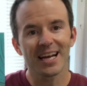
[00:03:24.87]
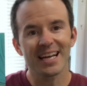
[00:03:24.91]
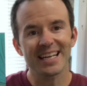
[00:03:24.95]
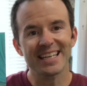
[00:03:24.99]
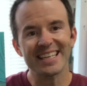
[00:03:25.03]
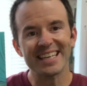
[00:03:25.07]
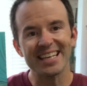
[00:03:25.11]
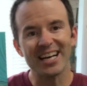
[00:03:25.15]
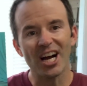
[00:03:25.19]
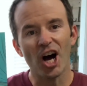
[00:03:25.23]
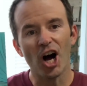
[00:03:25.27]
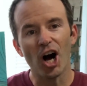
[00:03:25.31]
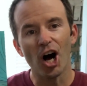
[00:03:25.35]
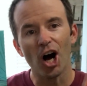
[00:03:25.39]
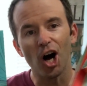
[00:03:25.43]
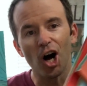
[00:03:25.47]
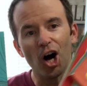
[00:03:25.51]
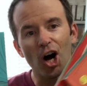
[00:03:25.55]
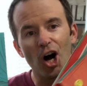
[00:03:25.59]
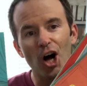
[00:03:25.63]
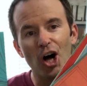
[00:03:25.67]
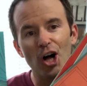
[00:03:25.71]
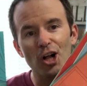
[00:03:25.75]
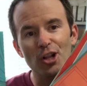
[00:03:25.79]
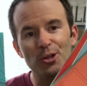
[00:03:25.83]
Get
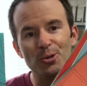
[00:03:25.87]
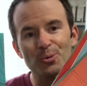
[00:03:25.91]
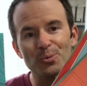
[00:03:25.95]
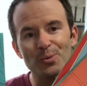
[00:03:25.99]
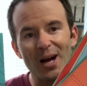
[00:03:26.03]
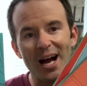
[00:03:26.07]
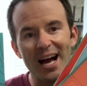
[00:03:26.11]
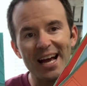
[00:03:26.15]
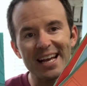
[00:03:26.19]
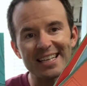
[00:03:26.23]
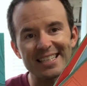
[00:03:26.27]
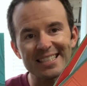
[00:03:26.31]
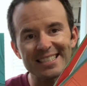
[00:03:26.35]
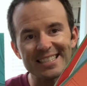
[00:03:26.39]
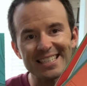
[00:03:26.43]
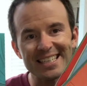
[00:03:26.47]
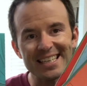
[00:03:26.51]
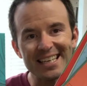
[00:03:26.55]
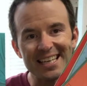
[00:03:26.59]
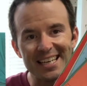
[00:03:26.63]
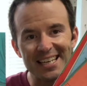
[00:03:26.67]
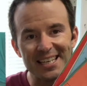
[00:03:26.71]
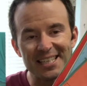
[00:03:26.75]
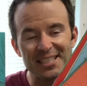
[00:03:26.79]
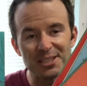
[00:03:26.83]
all the Ryan T.
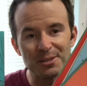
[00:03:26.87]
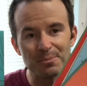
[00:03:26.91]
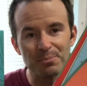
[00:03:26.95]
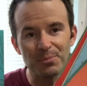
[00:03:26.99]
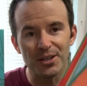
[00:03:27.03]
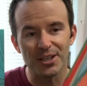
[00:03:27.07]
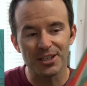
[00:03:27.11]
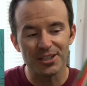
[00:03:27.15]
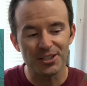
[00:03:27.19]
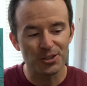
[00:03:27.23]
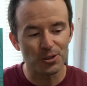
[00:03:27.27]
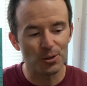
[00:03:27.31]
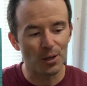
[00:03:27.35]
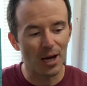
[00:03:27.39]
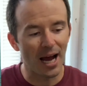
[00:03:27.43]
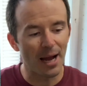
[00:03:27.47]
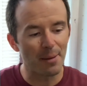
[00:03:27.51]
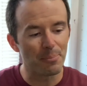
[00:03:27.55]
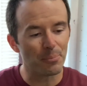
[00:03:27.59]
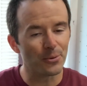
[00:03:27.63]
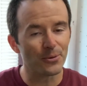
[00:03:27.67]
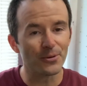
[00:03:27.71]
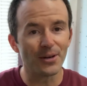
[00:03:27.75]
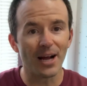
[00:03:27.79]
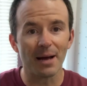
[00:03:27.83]
Higgins books. I
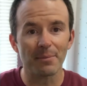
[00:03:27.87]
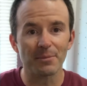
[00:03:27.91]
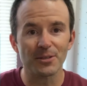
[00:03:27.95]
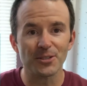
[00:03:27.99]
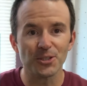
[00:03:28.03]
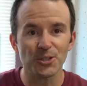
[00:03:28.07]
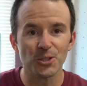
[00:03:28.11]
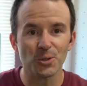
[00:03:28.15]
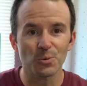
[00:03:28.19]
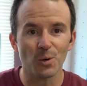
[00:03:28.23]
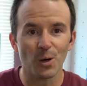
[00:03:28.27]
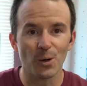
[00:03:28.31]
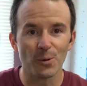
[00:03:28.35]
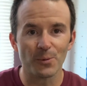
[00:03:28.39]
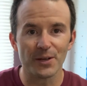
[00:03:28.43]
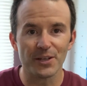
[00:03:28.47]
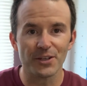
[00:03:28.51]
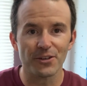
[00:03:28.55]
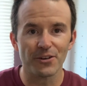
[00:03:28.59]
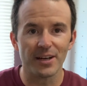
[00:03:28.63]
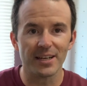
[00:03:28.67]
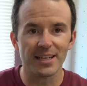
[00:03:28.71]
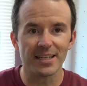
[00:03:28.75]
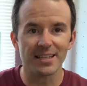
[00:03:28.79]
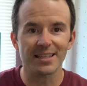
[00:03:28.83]
promise you won't
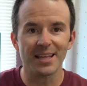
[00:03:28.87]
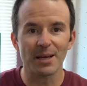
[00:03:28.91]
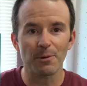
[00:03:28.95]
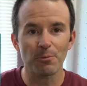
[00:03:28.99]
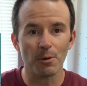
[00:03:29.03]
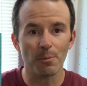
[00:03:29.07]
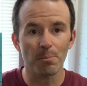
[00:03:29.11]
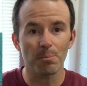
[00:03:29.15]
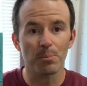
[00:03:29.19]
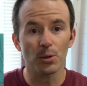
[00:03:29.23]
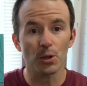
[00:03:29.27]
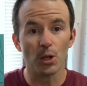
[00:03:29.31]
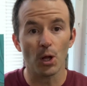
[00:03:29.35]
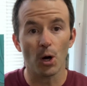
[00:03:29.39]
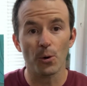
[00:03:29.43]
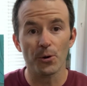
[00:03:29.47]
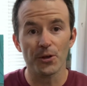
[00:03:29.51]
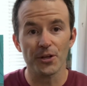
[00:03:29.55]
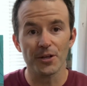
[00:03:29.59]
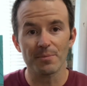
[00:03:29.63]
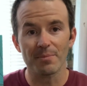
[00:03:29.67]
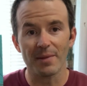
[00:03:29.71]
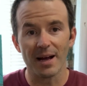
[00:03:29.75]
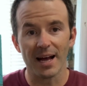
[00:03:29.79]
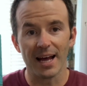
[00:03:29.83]
regret it. They will blow
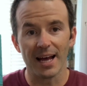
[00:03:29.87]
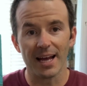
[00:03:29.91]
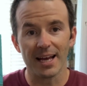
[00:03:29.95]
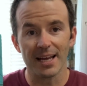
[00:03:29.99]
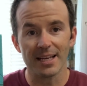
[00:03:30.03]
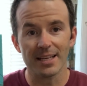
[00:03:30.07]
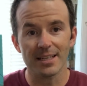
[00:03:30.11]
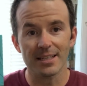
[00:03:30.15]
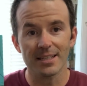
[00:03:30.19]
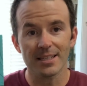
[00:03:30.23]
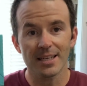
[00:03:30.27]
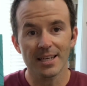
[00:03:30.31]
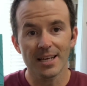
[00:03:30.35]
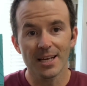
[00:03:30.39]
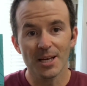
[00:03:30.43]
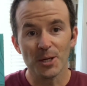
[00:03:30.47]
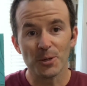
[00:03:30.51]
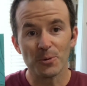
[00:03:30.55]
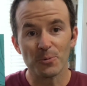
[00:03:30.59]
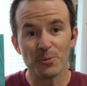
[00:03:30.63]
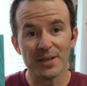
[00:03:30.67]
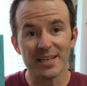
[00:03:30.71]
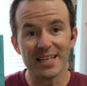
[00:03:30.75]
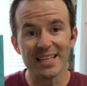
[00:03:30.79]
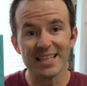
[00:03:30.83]
your mind
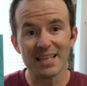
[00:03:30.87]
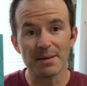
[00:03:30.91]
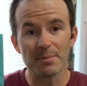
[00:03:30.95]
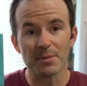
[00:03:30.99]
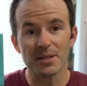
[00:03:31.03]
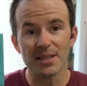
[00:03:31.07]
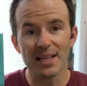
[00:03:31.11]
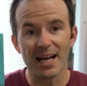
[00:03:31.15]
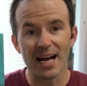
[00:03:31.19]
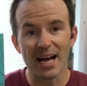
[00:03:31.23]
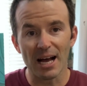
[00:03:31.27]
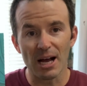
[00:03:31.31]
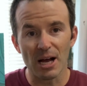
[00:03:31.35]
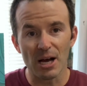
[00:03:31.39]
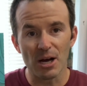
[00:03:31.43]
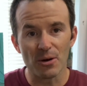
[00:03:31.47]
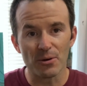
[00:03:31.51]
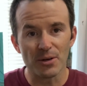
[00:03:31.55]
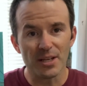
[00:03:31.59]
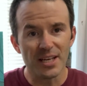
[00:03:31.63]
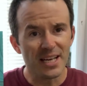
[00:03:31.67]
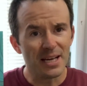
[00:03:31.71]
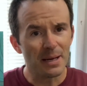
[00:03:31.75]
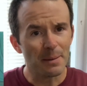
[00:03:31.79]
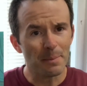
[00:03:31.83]
reading them aloud.
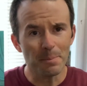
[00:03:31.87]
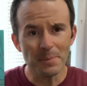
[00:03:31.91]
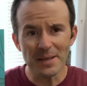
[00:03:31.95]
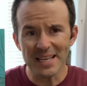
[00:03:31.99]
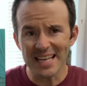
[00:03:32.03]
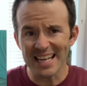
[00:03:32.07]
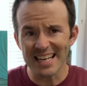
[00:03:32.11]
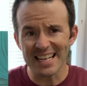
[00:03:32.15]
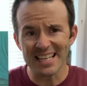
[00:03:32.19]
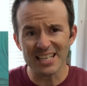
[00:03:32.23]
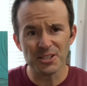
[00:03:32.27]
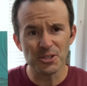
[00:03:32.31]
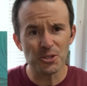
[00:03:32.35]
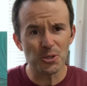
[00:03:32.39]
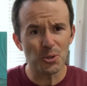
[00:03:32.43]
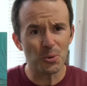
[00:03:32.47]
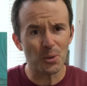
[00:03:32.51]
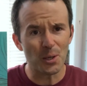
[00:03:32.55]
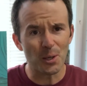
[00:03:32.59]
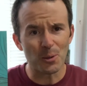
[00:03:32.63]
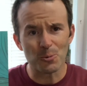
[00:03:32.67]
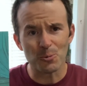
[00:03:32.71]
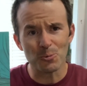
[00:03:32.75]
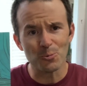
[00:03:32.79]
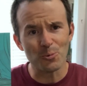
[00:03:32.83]
Get into
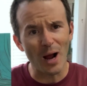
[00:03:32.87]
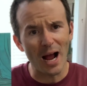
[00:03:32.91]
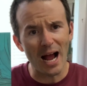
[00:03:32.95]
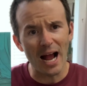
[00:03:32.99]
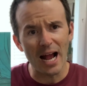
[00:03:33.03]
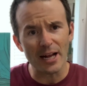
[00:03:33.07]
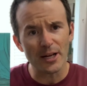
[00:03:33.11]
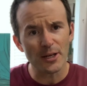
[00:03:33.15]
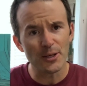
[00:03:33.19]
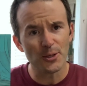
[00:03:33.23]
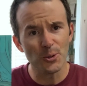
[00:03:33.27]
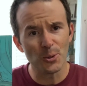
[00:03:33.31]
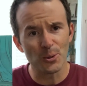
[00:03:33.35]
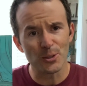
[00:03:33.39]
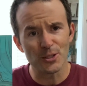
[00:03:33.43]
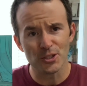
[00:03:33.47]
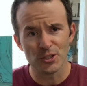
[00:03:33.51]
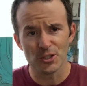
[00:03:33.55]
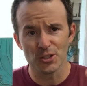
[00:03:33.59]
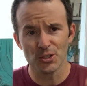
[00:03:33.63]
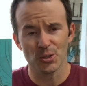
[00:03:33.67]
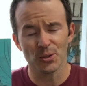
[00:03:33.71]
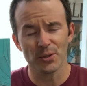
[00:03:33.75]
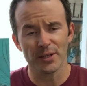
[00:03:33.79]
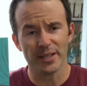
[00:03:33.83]
it. Rock your
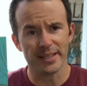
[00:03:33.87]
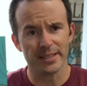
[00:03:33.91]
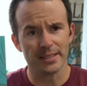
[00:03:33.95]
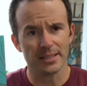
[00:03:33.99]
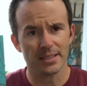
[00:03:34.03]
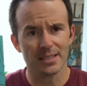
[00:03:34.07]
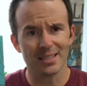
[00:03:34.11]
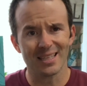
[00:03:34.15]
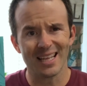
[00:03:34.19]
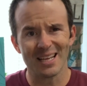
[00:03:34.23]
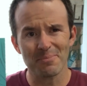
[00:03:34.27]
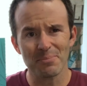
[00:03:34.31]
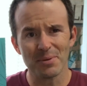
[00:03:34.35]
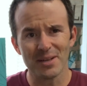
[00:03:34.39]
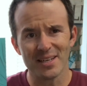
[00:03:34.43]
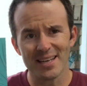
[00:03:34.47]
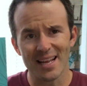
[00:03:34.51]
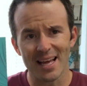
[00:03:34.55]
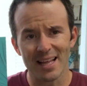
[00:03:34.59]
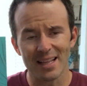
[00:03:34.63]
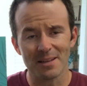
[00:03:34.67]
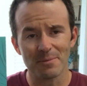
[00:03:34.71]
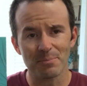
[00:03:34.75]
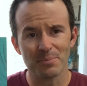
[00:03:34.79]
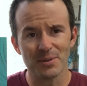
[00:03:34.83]
students like
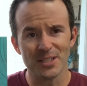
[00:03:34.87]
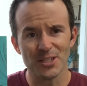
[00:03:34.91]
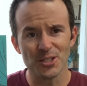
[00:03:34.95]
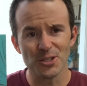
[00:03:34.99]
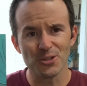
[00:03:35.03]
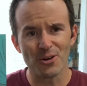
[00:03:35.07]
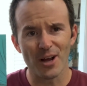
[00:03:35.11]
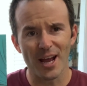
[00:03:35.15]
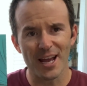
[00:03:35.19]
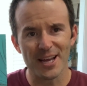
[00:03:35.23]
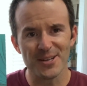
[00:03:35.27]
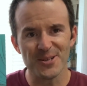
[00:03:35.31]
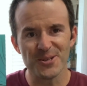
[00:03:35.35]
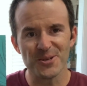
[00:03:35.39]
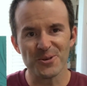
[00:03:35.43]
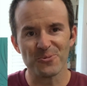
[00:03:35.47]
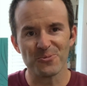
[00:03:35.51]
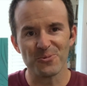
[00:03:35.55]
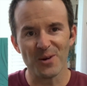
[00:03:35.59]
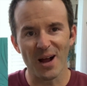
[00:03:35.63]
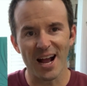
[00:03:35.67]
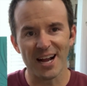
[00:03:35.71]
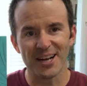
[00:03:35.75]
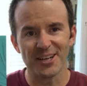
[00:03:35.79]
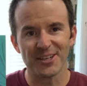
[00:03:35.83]
Penelope's trying to
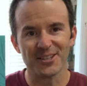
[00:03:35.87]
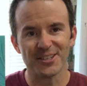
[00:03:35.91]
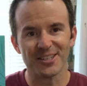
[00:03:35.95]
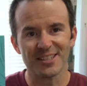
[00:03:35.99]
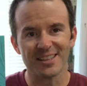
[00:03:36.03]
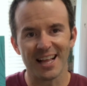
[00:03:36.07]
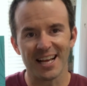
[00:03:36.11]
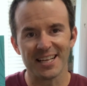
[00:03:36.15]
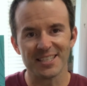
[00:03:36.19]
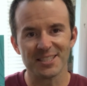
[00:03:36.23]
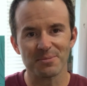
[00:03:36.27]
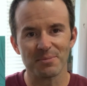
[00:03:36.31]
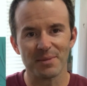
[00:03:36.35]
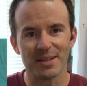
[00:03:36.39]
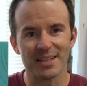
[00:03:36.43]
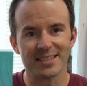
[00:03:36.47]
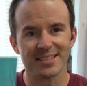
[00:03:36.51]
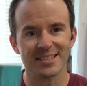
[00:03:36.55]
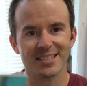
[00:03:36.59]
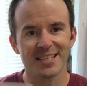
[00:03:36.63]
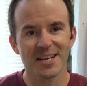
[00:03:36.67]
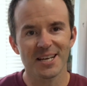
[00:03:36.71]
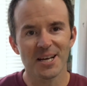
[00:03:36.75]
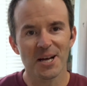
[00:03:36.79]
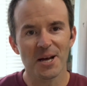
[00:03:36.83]
rock her
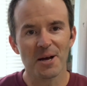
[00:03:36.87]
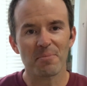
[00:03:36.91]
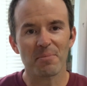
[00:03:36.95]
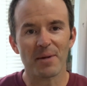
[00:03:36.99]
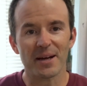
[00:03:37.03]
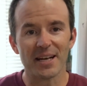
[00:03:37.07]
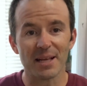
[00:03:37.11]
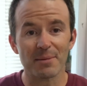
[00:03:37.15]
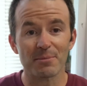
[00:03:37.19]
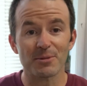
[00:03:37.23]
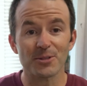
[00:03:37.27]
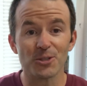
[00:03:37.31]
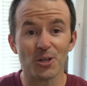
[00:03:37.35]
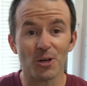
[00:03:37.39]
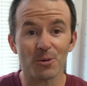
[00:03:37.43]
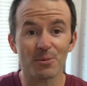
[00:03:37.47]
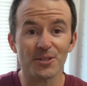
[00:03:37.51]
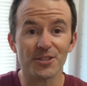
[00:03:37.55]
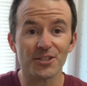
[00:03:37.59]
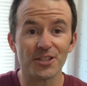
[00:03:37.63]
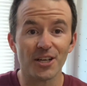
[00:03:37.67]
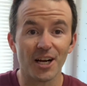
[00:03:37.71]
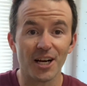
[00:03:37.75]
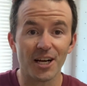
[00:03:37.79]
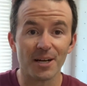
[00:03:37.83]
classmates. My name is Colby
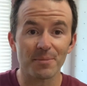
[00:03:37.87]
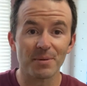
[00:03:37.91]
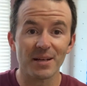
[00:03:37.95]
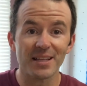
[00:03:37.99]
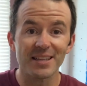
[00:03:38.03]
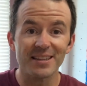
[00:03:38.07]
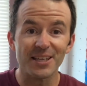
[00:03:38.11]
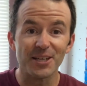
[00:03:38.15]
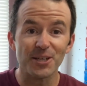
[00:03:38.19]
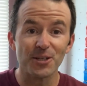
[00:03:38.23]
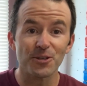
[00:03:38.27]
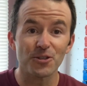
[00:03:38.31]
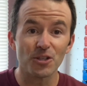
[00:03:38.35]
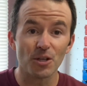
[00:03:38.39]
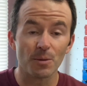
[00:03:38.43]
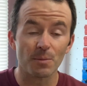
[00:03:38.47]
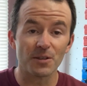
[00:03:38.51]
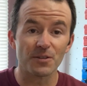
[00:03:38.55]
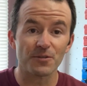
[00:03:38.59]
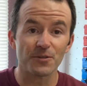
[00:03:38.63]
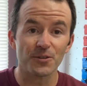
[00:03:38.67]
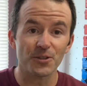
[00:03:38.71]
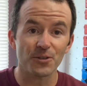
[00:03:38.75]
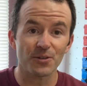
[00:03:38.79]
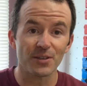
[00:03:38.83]
Sharp. Thank you so much
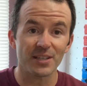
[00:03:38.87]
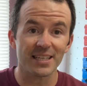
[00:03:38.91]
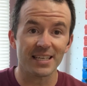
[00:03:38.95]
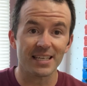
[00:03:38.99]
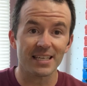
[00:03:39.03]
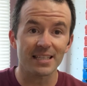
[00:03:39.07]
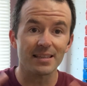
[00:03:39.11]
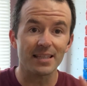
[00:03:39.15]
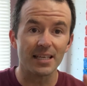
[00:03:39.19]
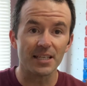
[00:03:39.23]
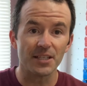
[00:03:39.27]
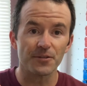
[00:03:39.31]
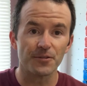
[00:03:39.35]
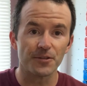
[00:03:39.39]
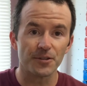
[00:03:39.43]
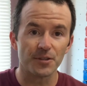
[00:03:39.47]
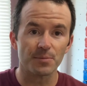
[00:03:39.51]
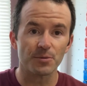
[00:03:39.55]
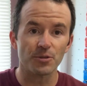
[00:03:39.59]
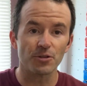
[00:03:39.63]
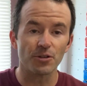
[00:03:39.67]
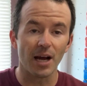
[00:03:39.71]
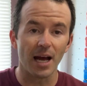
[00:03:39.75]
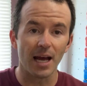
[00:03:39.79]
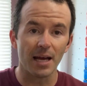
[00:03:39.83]
for tuning in. Thanks for
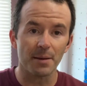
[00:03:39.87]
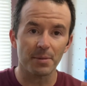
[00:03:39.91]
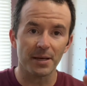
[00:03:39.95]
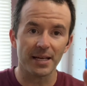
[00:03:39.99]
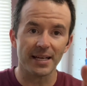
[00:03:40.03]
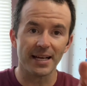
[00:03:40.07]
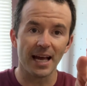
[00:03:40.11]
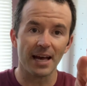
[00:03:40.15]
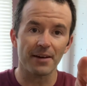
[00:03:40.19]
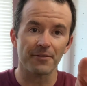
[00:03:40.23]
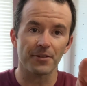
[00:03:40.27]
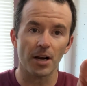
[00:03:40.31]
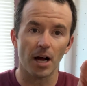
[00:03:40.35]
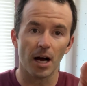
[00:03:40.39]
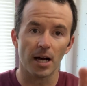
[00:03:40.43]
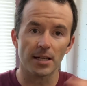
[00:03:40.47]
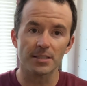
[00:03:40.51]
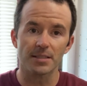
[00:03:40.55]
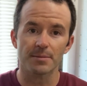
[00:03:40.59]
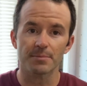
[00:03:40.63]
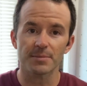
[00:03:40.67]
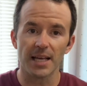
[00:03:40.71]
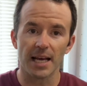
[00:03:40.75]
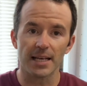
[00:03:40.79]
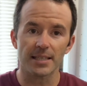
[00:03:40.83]
subscribing. Have an
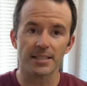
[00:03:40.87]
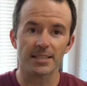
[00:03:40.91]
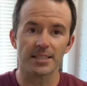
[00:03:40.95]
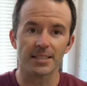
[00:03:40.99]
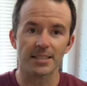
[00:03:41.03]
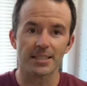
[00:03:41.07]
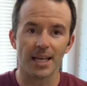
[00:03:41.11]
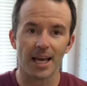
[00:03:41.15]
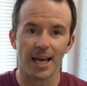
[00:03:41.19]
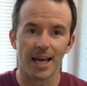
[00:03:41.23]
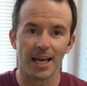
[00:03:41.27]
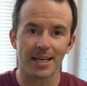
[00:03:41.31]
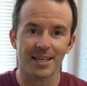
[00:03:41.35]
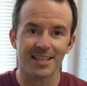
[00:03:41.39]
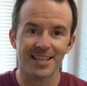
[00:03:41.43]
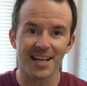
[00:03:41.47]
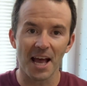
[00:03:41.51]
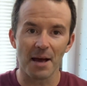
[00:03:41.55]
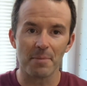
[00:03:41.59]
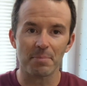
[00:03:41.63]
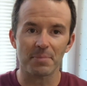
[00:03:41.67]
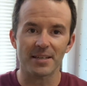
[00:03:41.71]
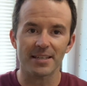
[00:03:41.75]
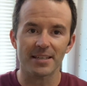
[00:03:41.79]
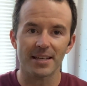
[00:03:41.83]
awesome-tastic day.
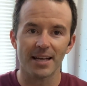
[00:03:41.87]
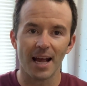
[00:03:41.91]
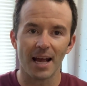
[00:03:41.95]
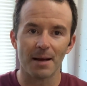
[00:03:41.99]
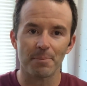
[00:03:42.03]
Happy